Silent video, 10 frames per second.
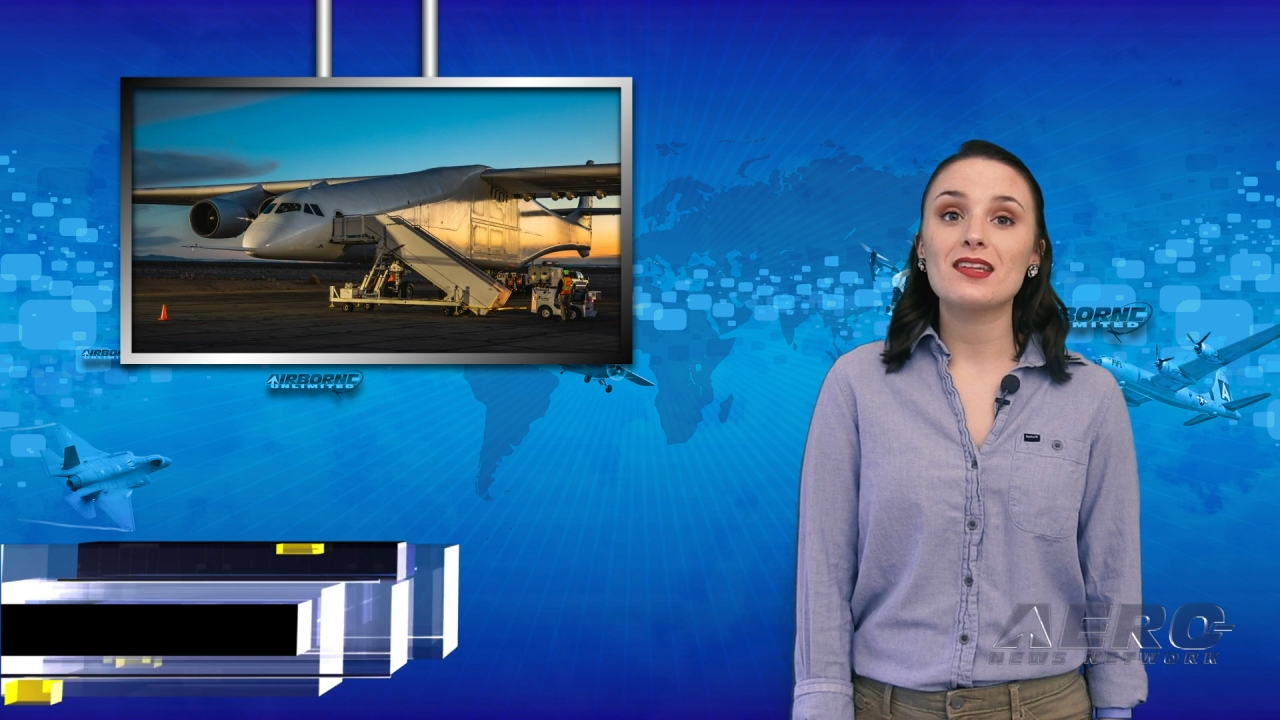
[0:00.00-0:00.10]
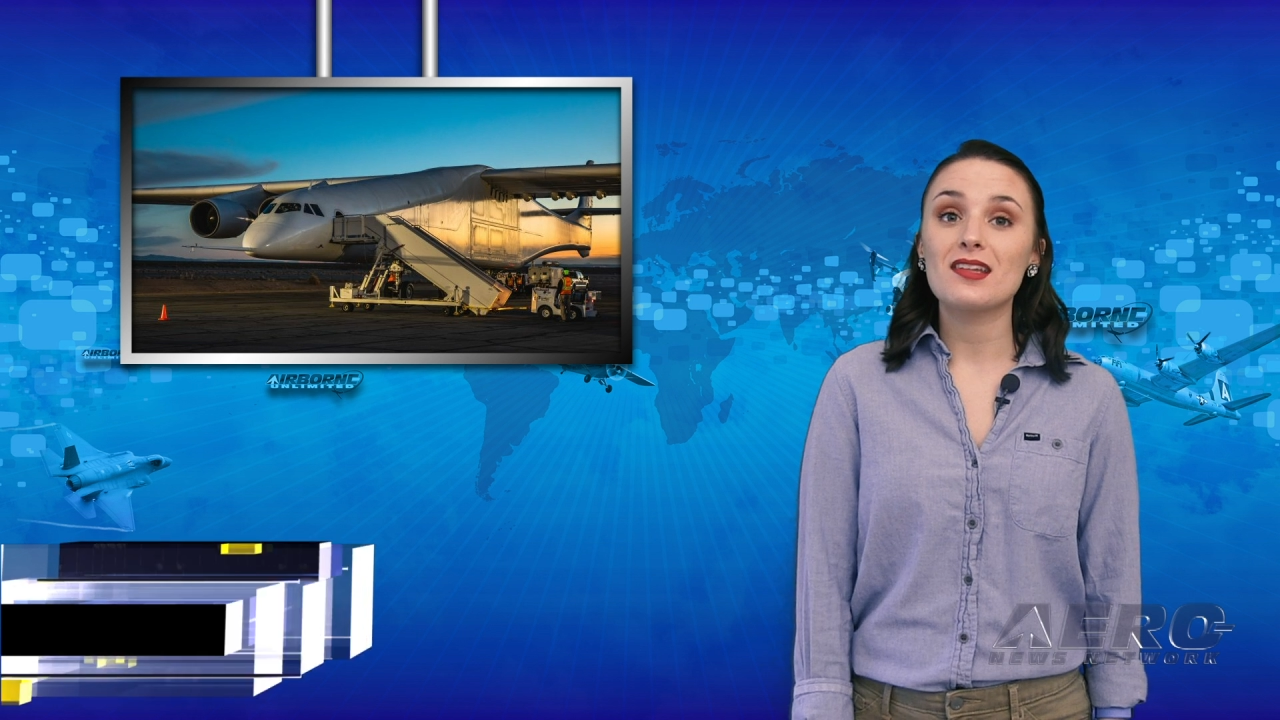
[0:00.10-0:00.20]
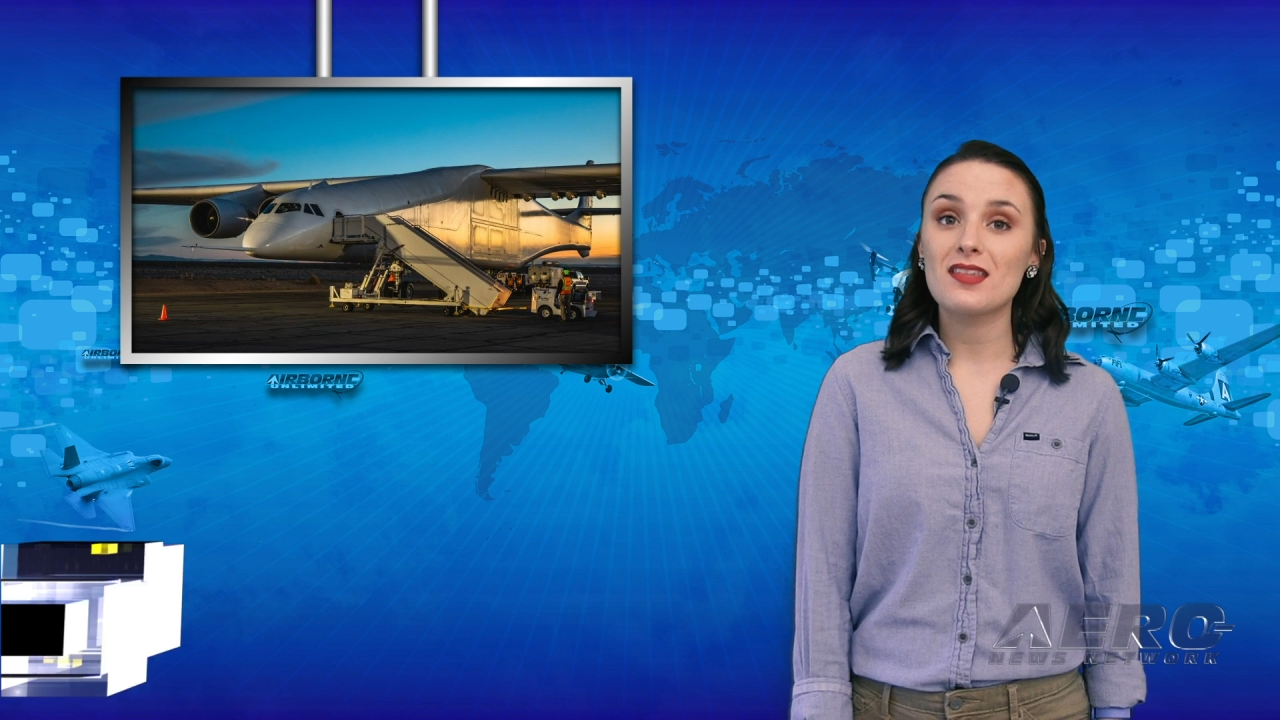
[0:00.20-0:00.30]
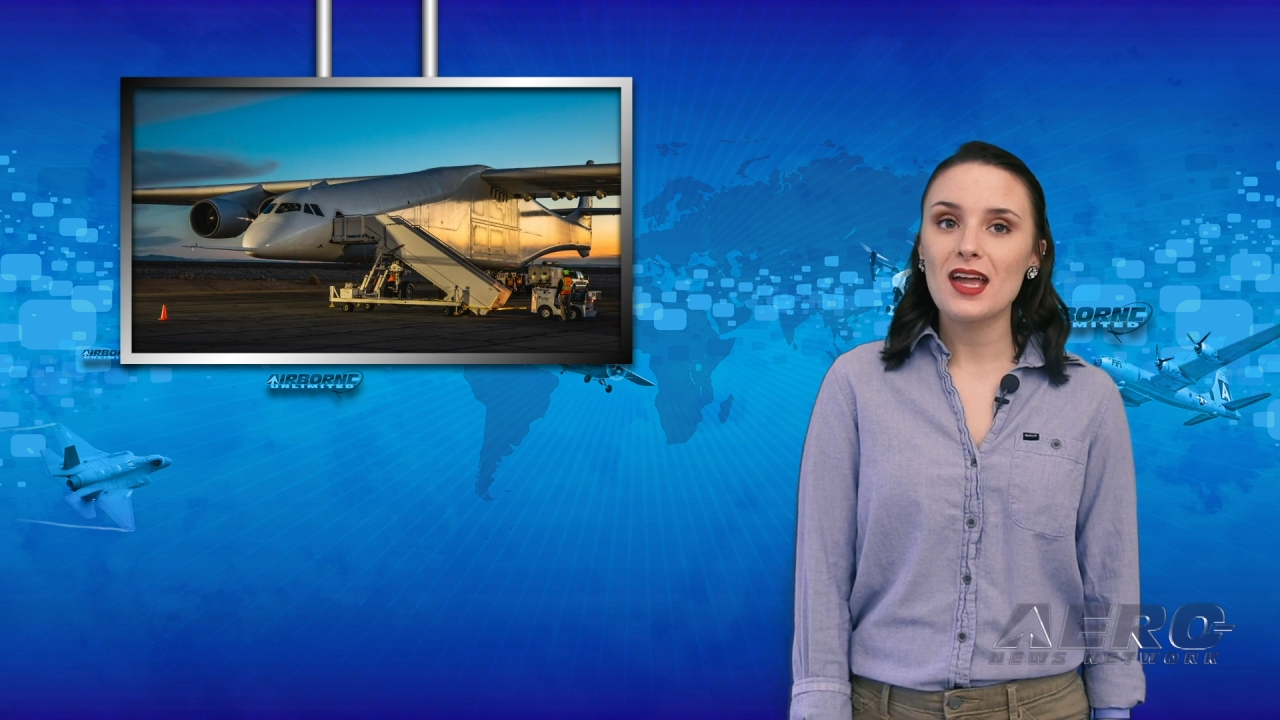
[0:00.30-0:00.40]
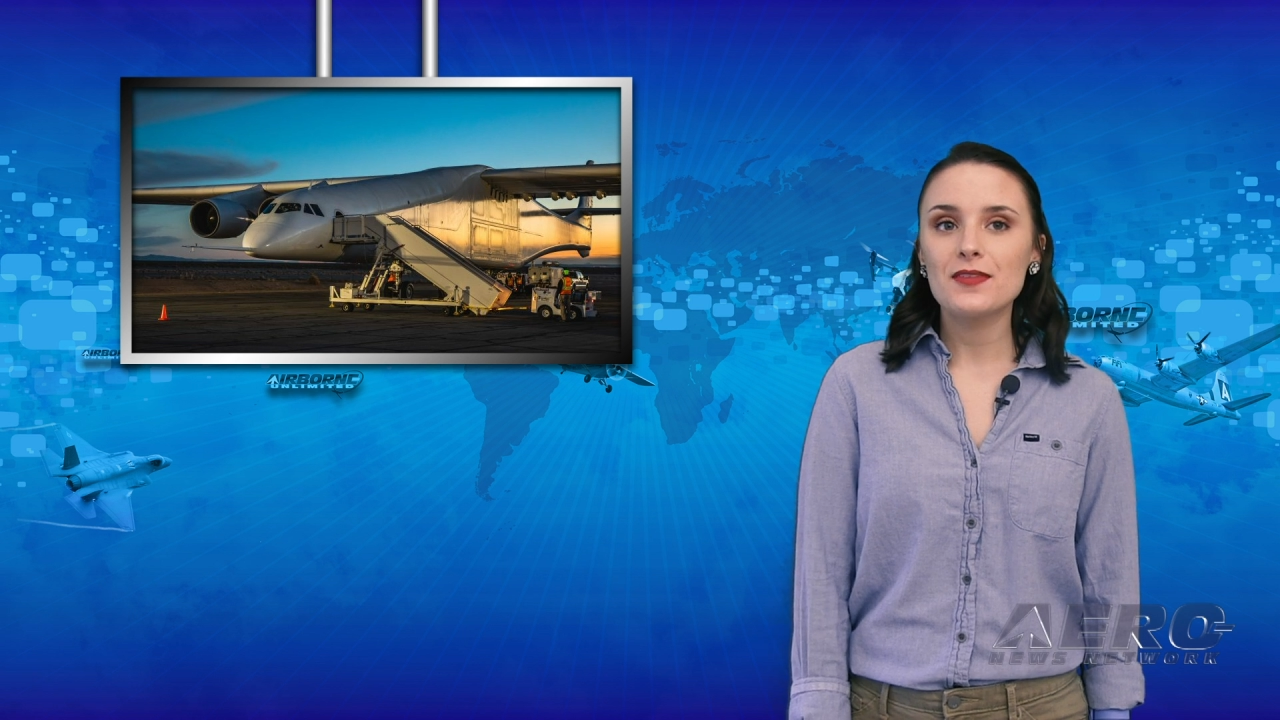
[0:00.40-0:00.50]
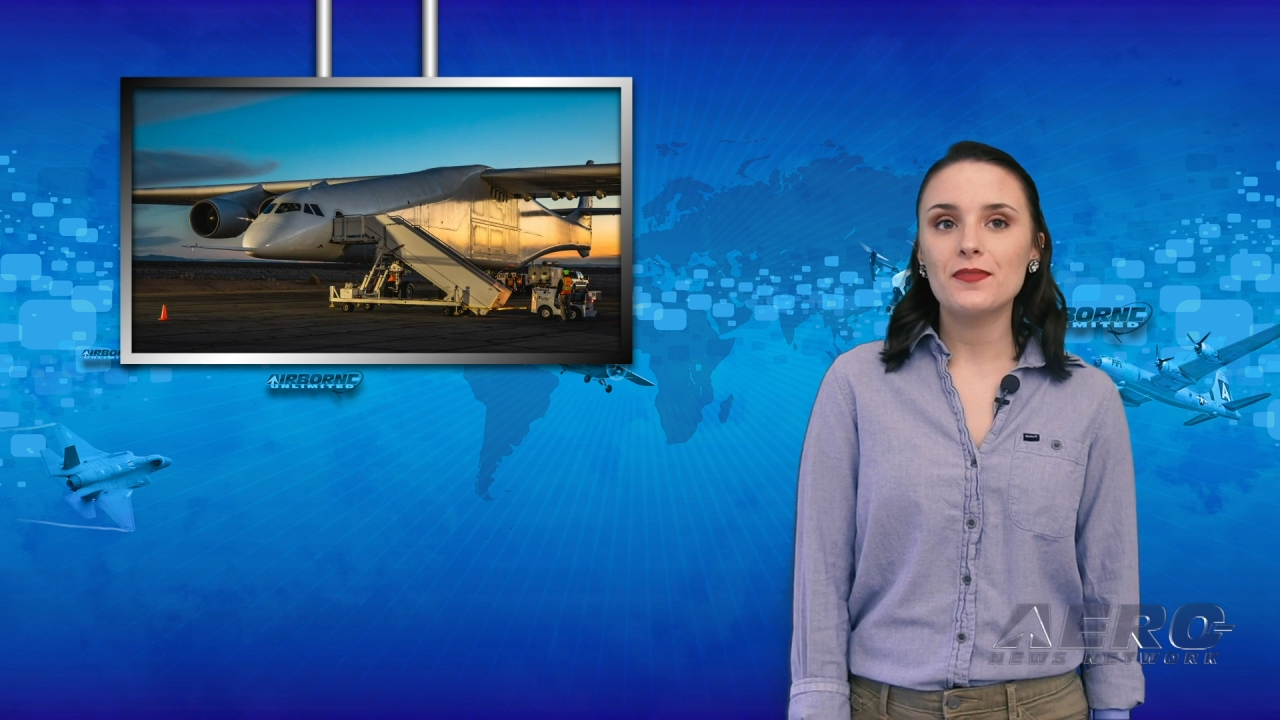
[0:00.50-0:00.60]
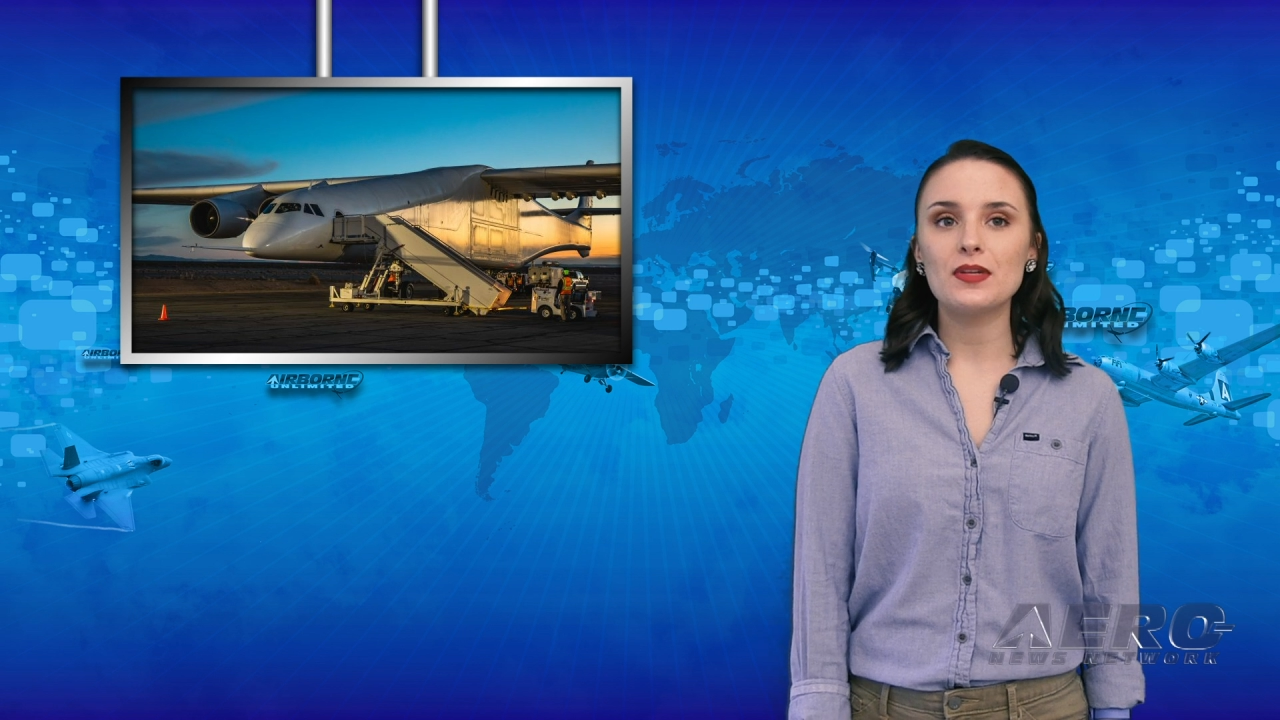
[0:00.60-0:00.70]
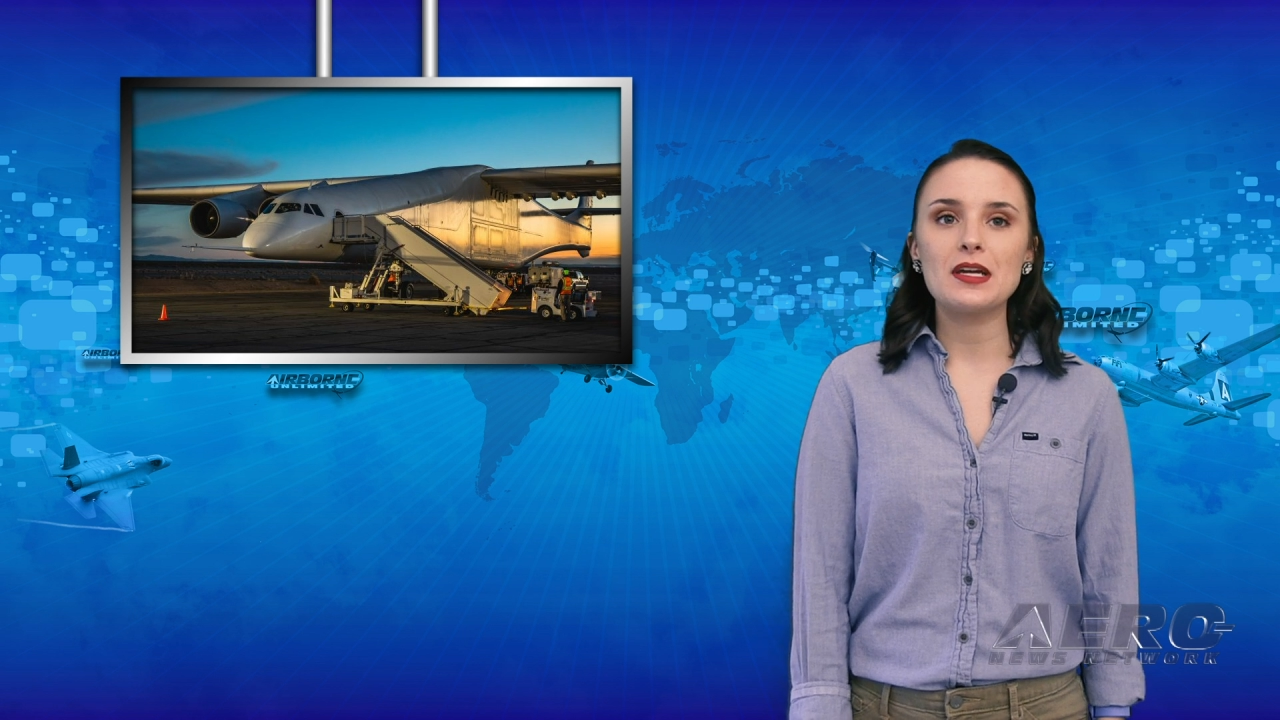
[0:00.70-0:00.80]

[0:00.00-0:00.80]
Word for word: successfully